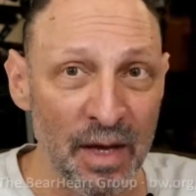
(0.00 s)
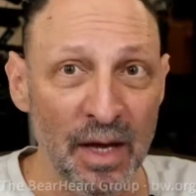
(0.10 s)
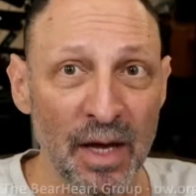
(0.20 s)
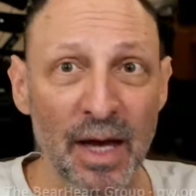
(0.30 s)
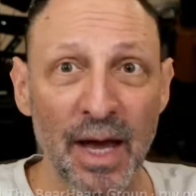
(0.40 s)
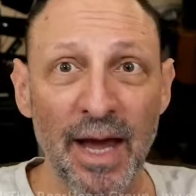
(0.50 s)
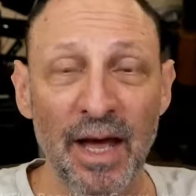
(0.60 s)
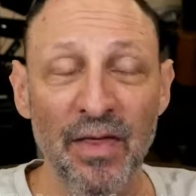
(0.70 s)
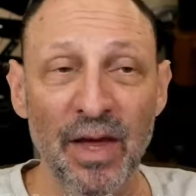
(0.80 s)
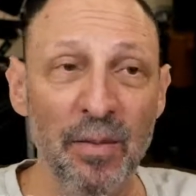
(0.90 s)
and
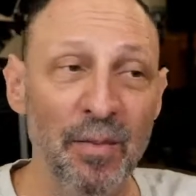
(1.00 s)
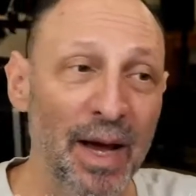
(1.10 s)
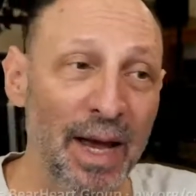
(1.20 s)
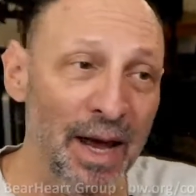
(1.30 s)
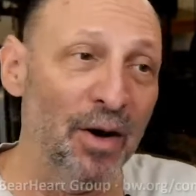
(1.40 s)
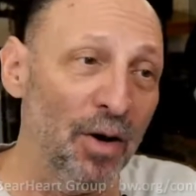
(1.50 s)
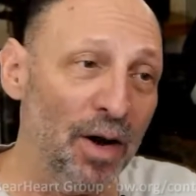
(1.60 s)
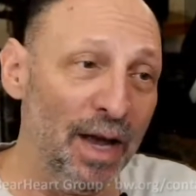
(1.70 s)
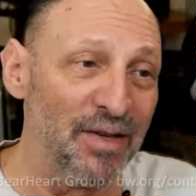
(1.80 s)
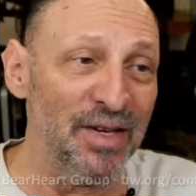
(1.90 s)
then my editor
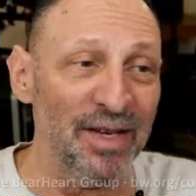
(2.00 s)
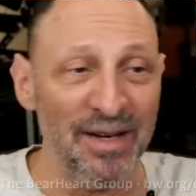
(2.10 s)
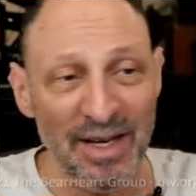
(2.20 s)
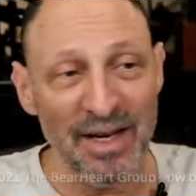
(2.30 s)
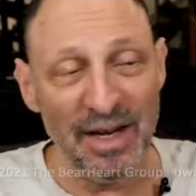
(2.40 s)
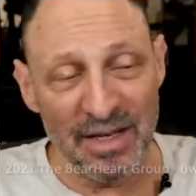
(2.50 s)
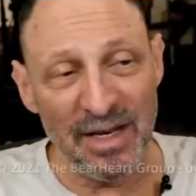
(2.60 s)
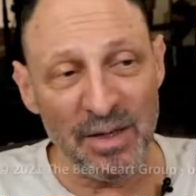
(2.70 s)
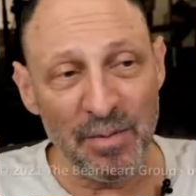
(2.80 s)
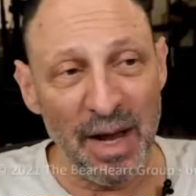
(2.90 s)
gets it and he does
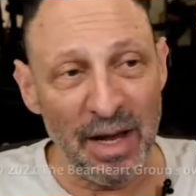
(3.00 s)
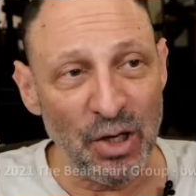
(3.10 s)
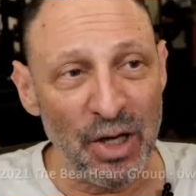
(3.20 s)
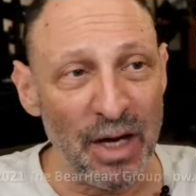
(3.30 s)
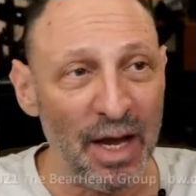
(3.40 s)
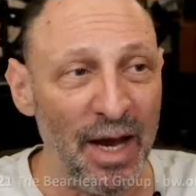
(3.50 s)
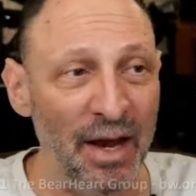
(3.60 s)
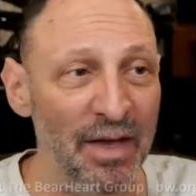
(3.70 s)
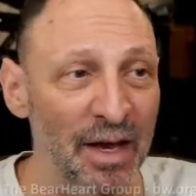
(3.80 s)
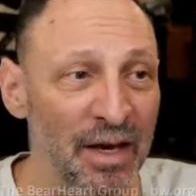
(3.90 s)
his magic, and
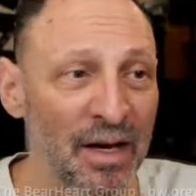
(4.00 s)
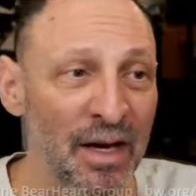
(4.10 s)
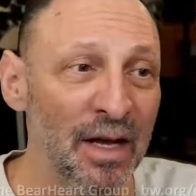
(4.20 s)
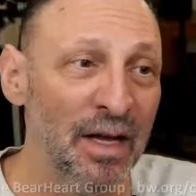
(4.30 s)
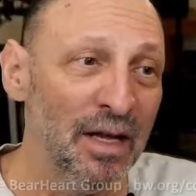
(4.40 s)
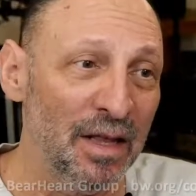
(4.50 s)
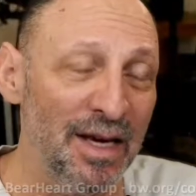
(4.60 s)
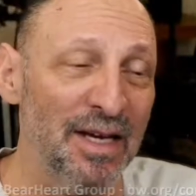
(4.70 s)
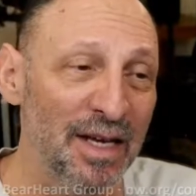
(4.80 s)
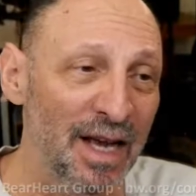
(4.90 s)
then
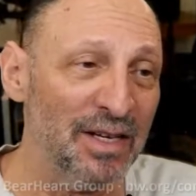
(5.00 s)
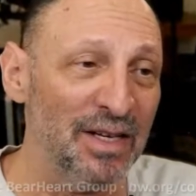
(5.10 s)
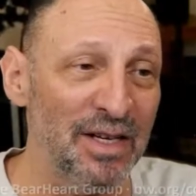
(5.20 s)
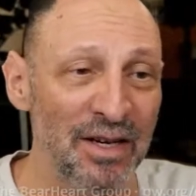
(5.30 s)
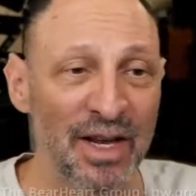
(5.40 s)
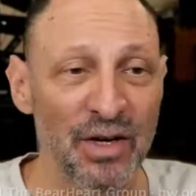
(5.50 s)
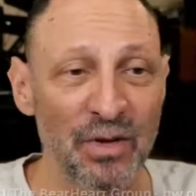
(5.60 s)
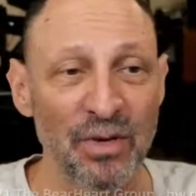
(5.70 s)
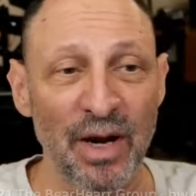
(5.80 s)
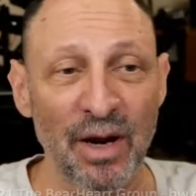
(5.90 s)
LinkedIn gets it and they do
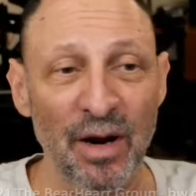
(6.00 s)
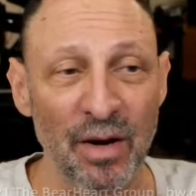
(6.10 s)
their